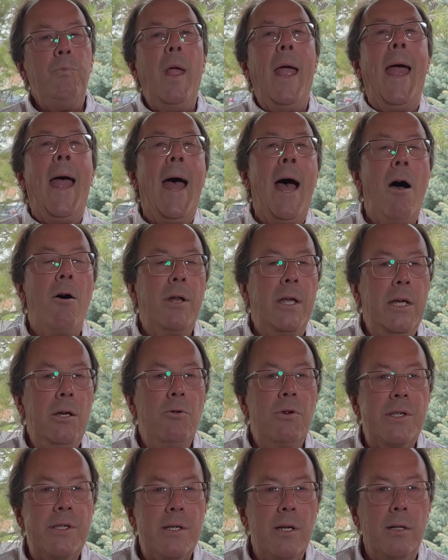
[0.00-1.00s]
How do
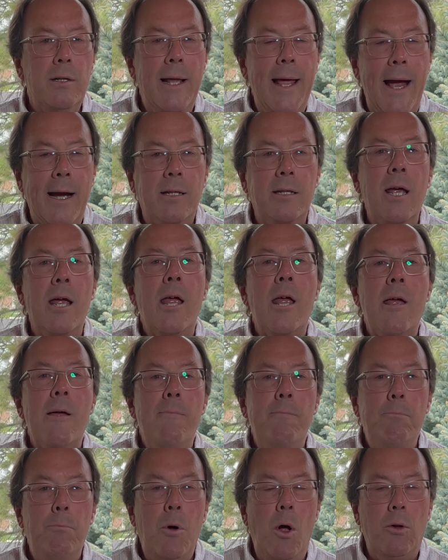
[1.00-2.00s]
you select
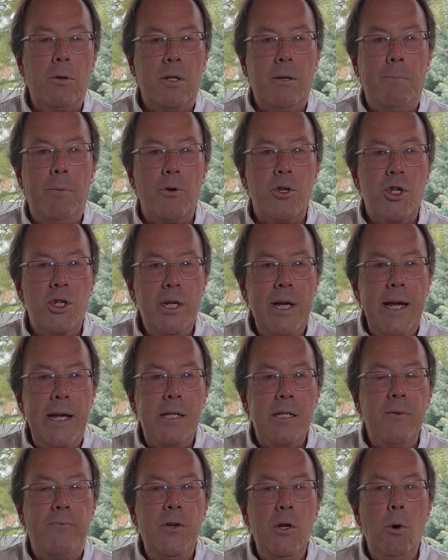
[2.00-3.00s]
multiple
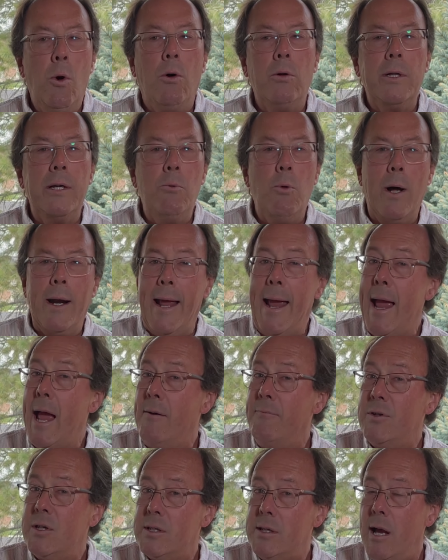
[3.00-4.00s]
sheets if you only want to
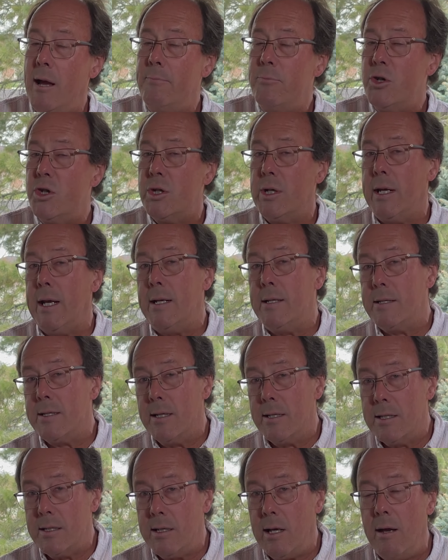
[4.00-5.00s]
have some sheets,
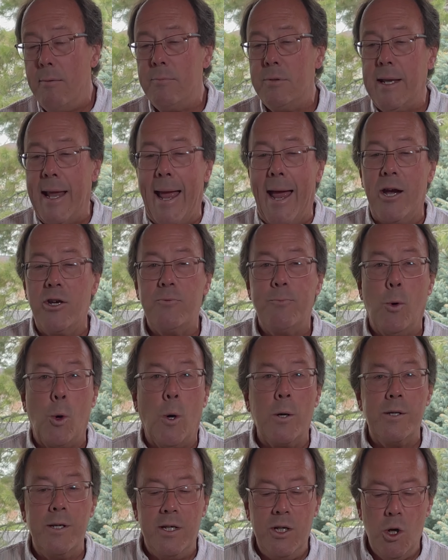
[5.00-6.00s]
some
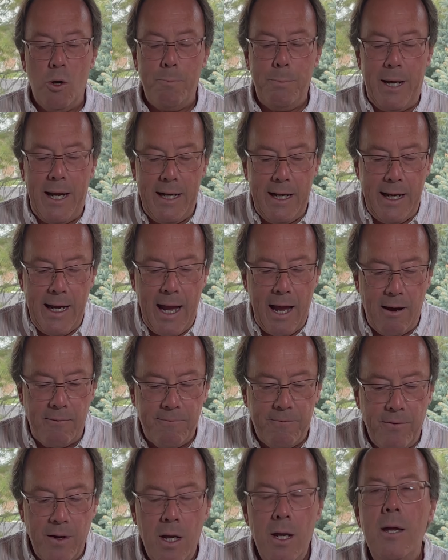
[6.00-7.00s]
dashboards in your
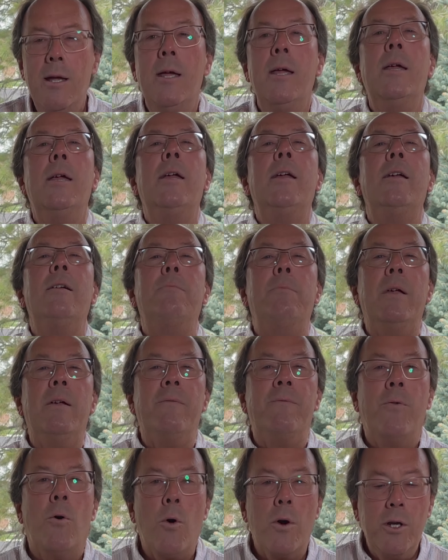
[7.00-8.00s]
PDF?
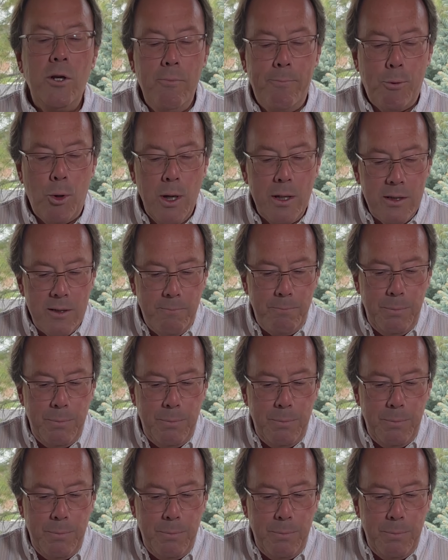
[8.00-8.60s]
Before you print to